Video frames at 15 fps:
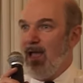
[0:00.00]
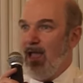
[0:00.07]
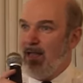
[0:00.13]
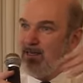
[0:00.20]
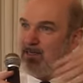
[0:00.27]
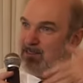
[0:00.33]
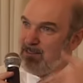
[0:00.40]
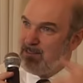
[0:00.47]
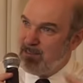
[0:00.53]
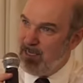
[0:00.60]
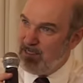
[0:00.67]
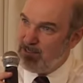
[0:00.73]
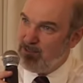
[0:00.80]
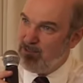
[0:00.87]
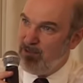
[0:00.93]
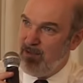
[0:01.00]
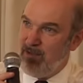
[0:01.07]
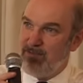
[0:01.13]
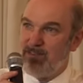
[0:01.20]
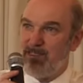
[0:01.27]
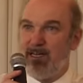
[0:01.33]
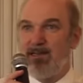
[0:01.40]
Any discussion you
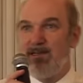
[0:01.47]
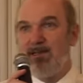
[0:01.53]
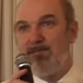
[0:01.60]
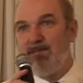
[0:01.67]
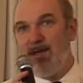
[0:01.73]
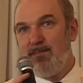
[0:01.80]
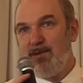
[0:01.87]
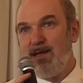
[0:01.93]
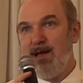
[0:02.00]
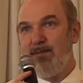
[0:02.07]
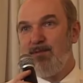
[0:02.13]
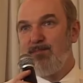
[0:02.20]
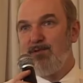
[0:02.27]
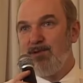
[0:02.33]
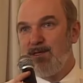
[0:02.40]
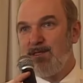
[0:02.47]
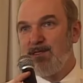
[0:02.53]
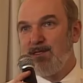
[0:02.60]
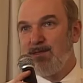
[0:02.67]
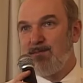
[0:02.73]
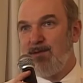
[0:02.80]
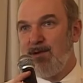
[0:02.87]
have suddenly may become a
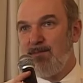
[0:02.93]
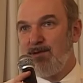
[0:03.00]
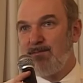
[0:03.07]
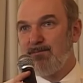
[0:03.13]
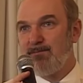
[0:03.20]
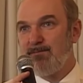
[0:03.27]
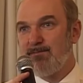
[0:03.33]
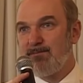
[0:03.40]
political problem.